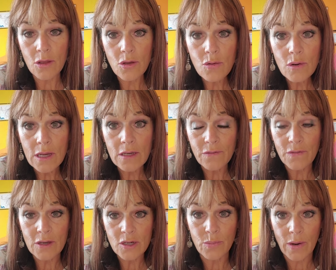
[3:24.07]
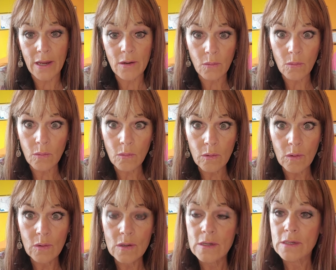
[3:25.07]
you need to feed your brain
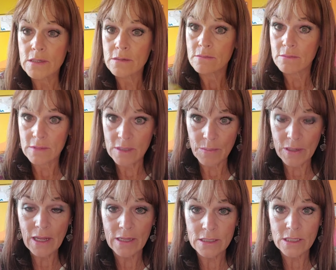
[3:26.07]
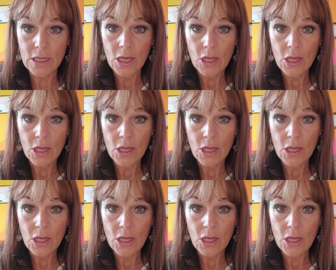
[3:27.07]
something else.